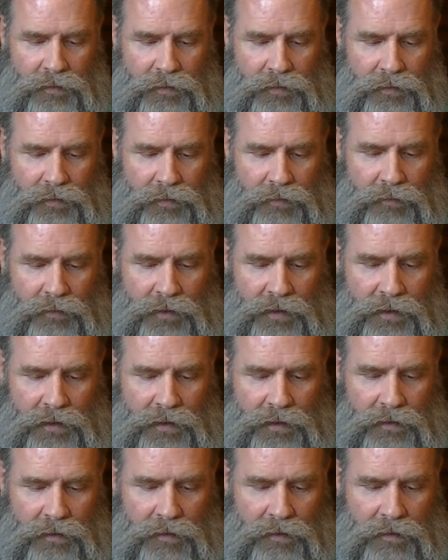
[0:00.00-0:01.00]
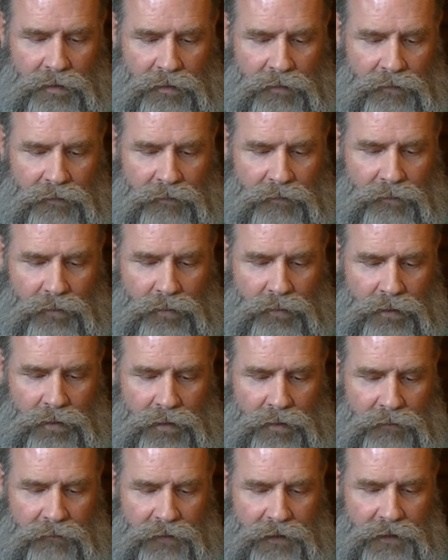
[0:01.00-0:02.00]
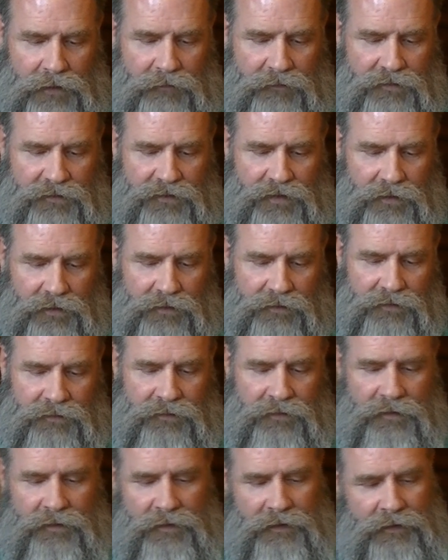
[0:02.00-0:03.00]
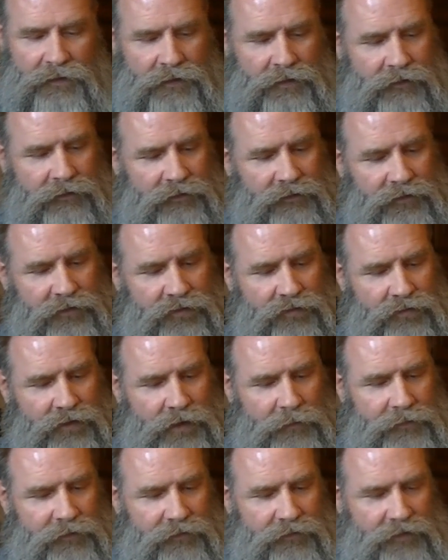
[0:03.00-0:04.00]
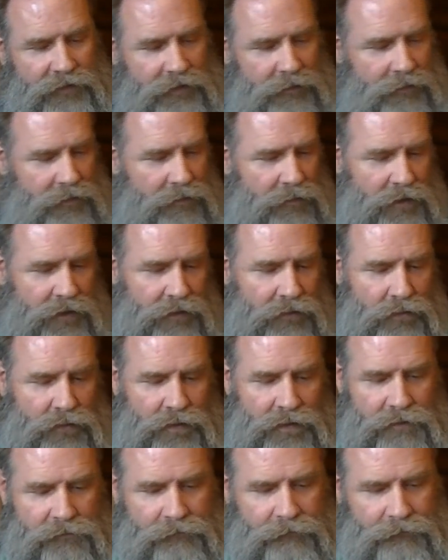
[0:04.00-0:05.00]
3, 4, 5, 6. 6 drops of cinnamon bark oil.